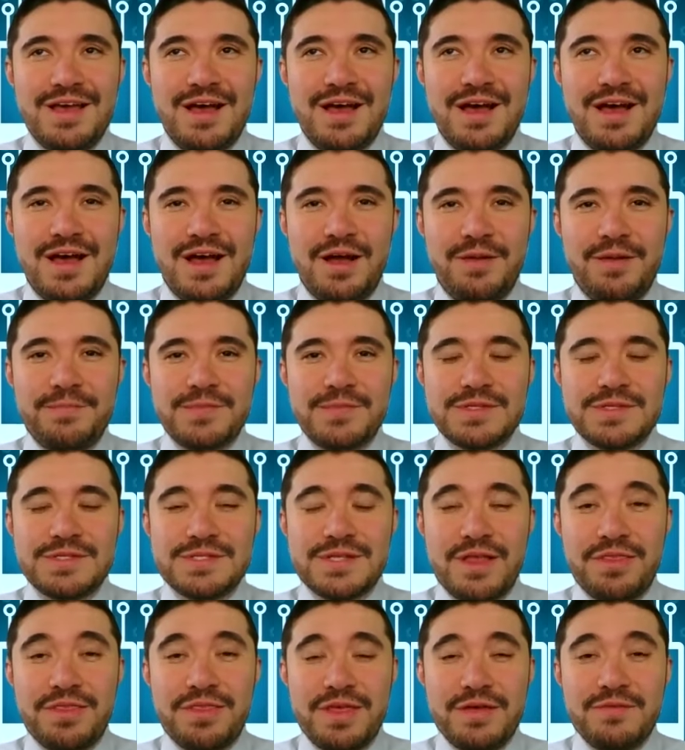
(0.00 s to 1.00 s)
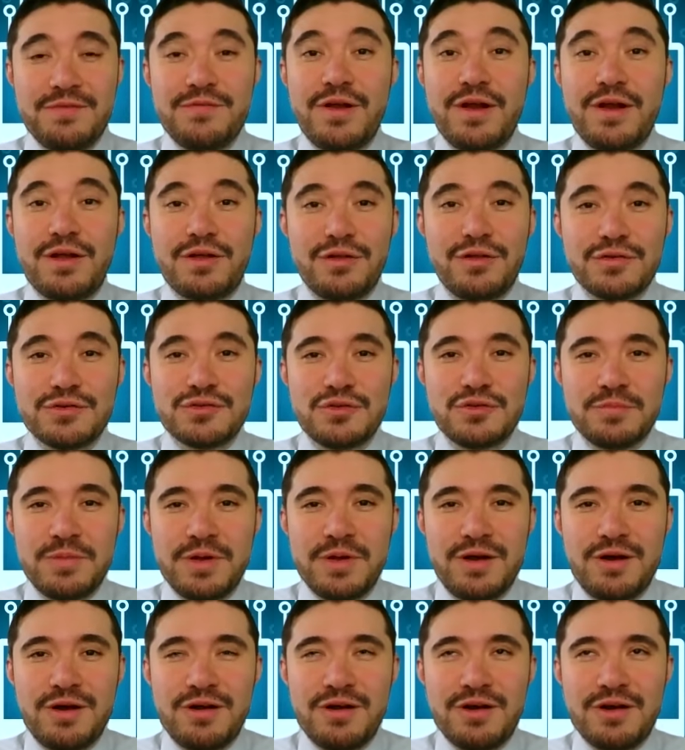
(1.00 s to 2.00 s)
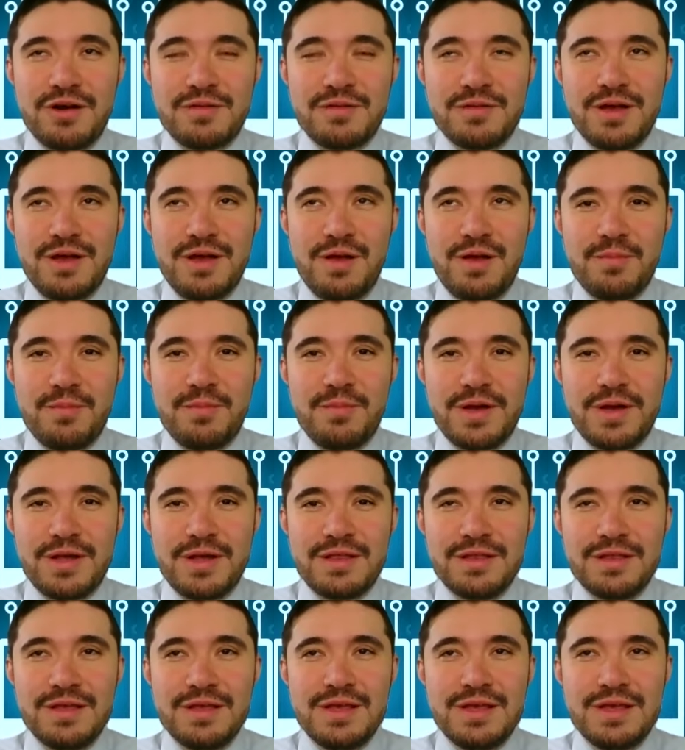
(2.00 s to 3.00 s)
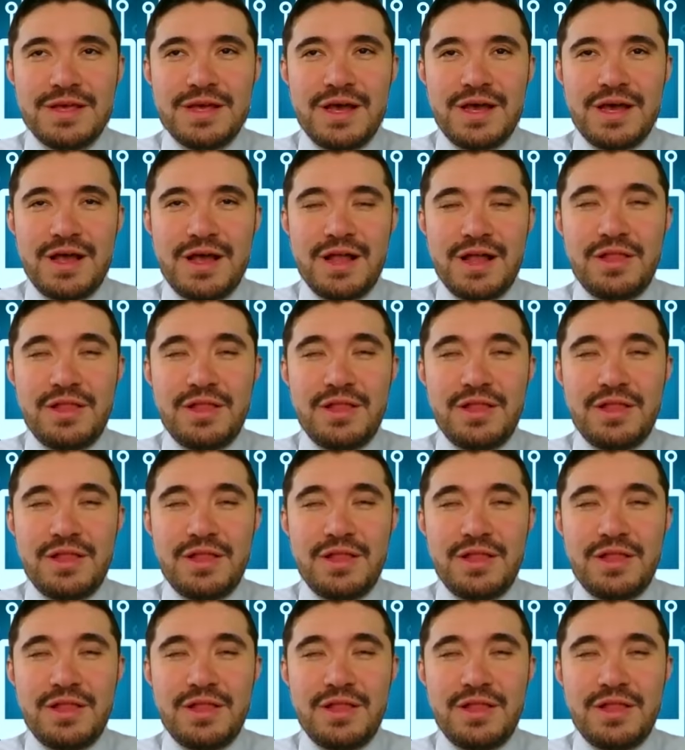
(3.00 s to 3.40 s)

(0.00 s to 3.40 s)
um, something very close to my heart, um, but uh,